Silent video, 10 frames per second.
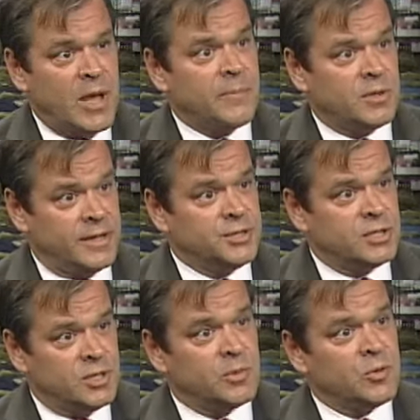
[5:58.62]

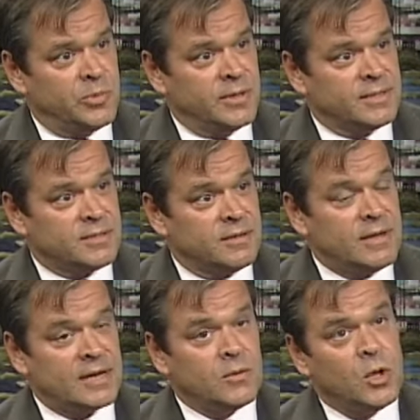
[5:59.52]
population in the Middle
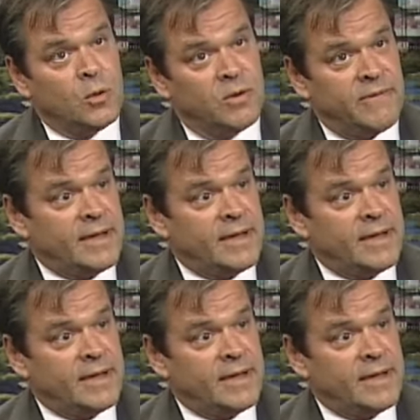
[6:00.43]
Peninsula. we've